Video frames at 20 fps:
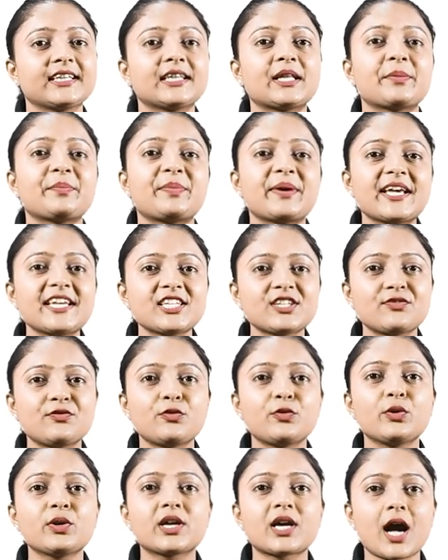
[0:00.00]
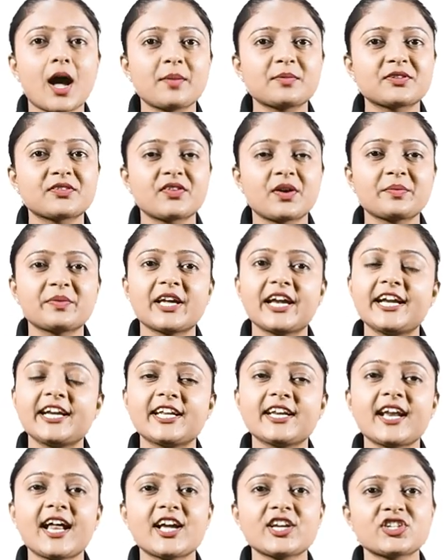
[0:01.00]
The best wool comes from the
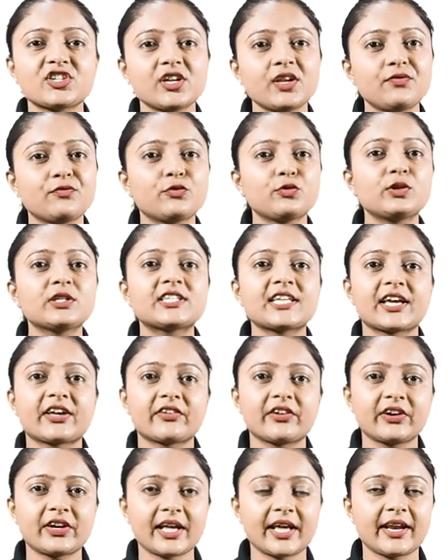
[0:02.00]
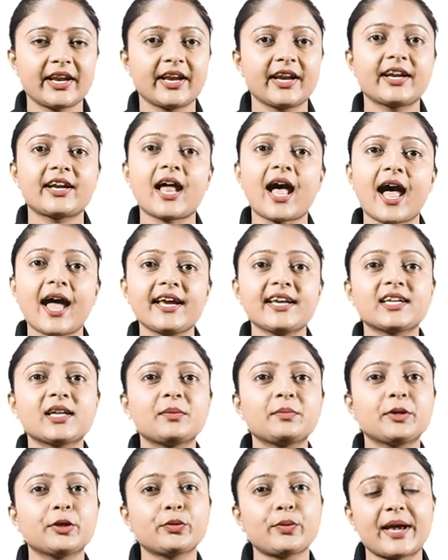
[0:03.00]
International Wool Secretariat
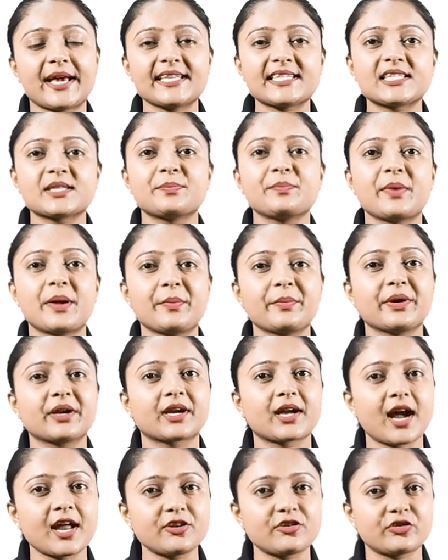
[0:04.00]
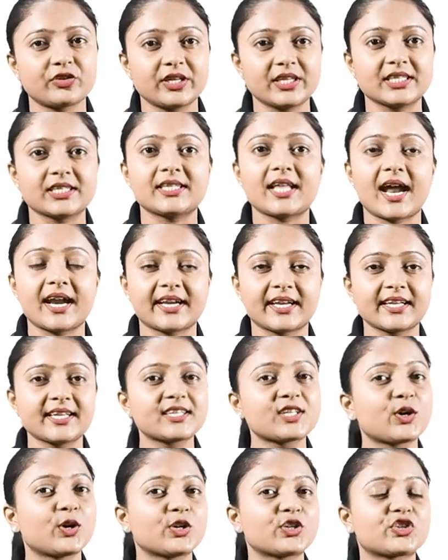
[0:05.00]
IWS member countries, that
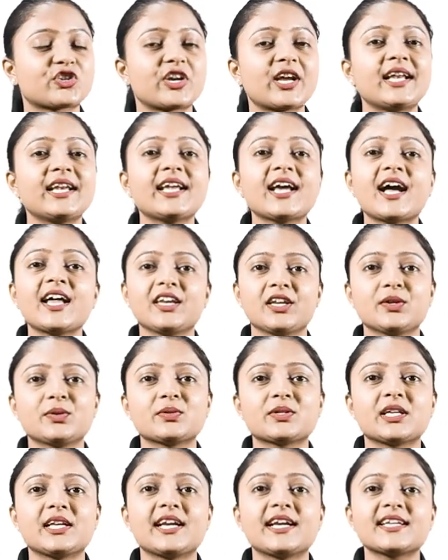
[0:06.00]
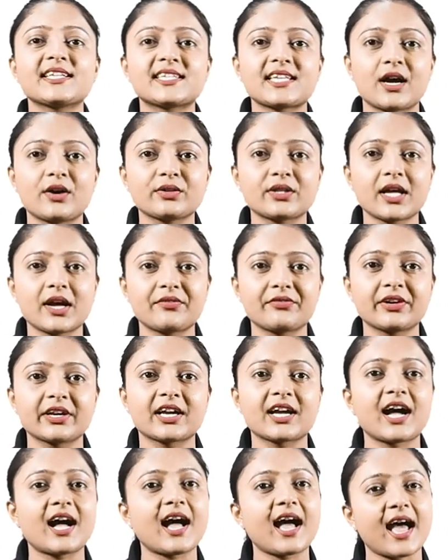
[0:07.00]
is Australia, New Zealand, South
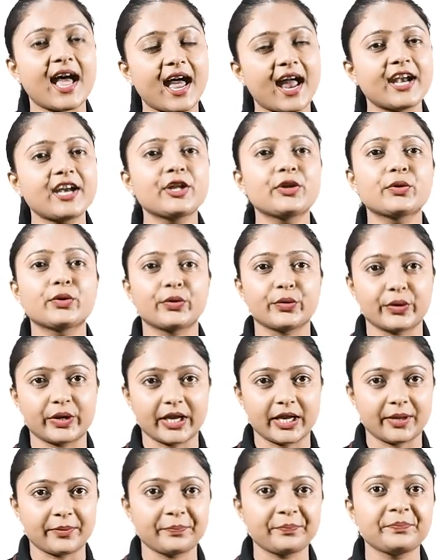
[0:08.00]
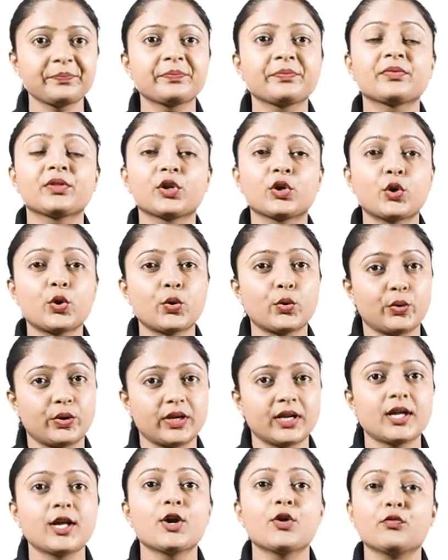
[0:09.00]
Africa and Uruguay.
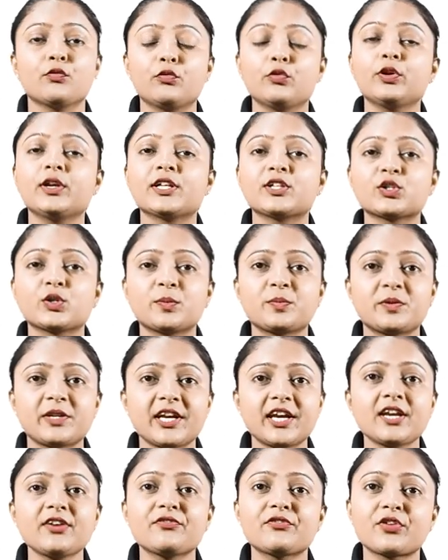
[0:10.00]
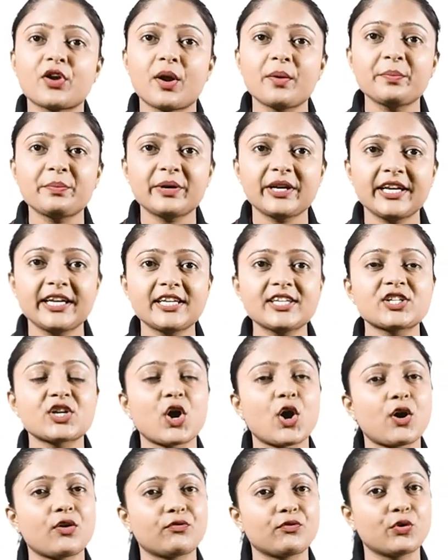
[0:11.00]
Goat. Wool is obtained from breeds
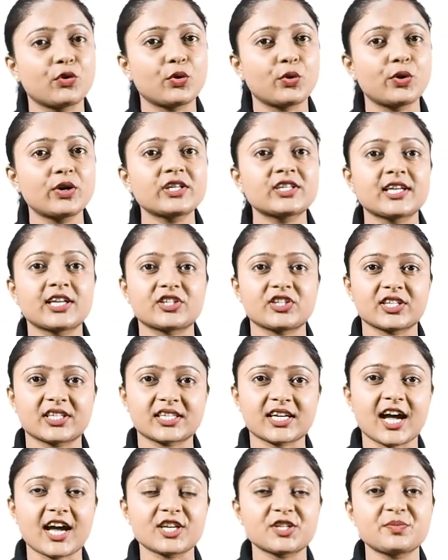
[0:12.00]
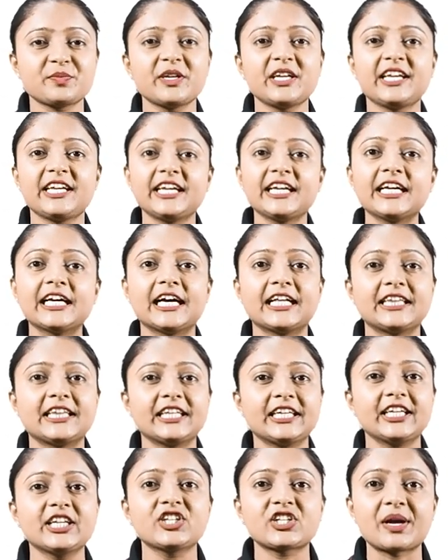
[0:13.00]
of goats such as Kashmiri,
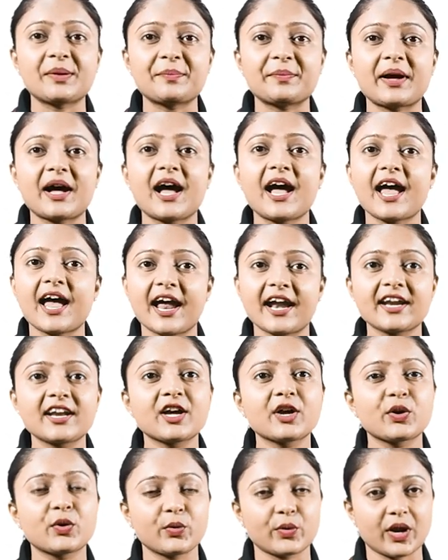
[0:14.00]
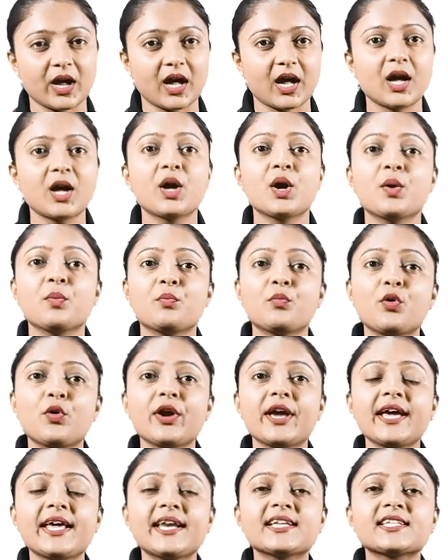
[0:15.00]
Gaddi, Chamba and Angora.
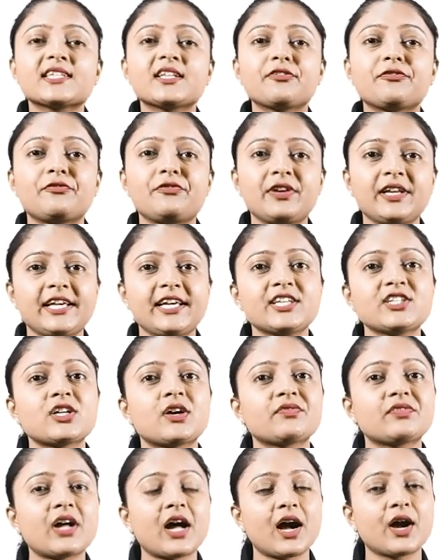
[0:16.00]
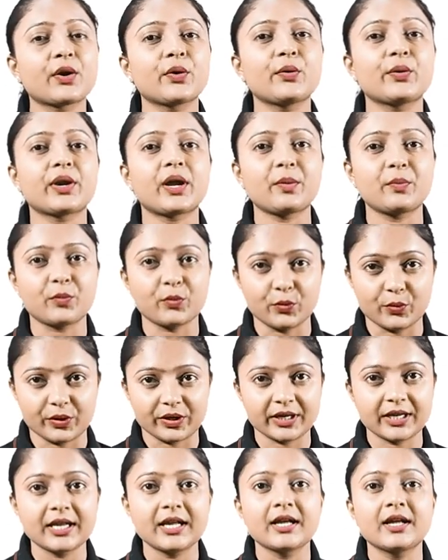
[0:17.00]
Mohair is the fleece of the Angora goat.